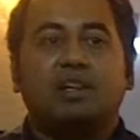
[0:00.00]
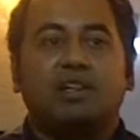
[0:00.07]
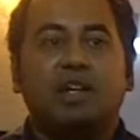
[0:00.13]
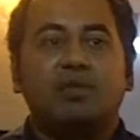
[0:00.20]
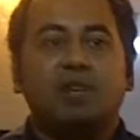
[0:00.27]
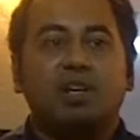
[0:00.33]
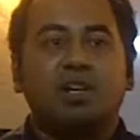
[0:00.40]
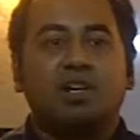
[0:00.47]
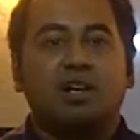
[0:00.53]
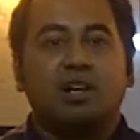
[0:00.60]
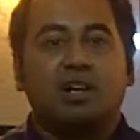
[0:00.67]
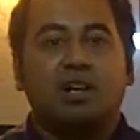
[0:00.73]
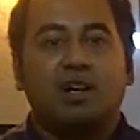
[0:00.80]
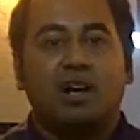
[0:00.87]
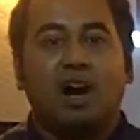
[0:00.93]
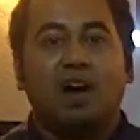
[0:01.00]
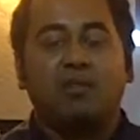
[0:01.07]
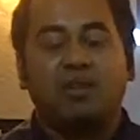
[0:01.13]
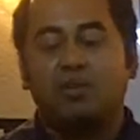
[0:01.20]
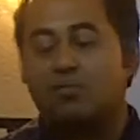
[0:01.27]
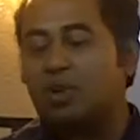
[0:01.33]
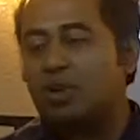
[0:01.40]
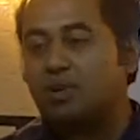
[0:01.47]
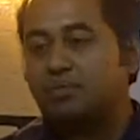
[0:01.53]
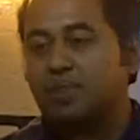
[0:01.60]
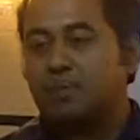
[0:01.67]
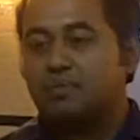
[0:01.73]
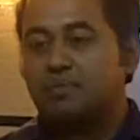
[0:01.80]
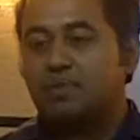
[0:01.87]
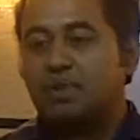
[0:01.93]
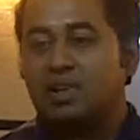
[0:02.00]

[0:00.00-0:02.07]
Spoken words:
During after one of the